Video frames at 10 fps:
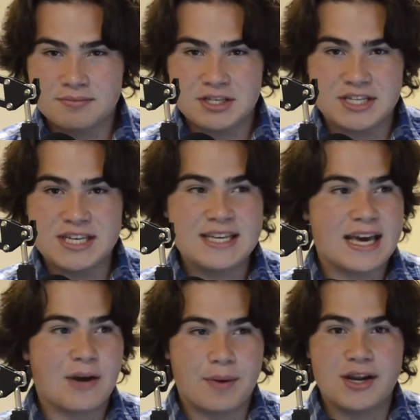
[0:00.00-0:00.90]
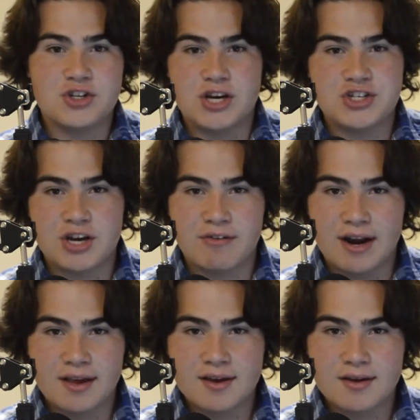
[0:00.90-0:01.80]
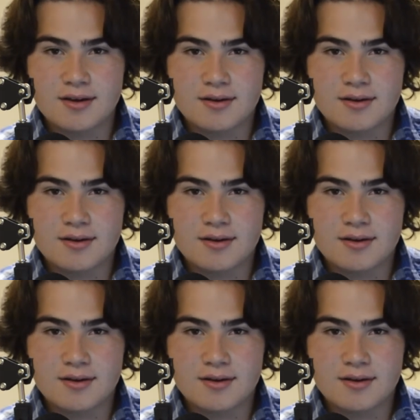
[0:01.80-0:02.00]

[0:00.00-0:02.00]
Did he get rid of J.J. Redick?